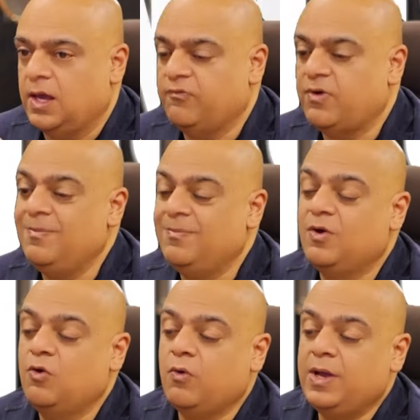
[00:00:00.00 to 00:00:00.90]
if I'm
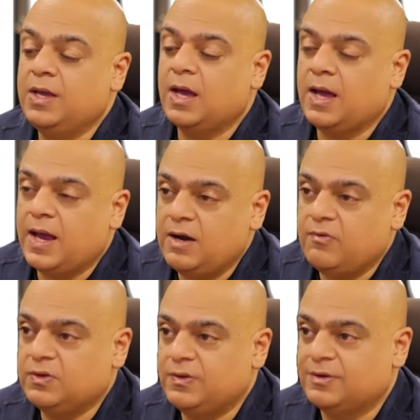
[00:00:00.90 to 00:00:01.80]
going ahead
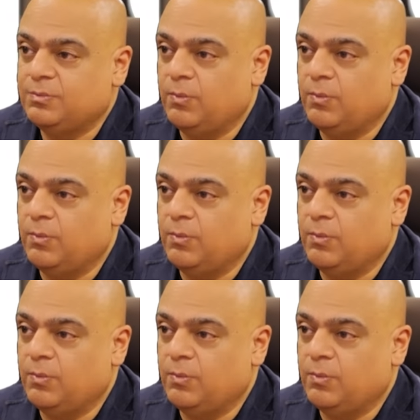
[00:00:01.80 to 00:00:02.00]
with this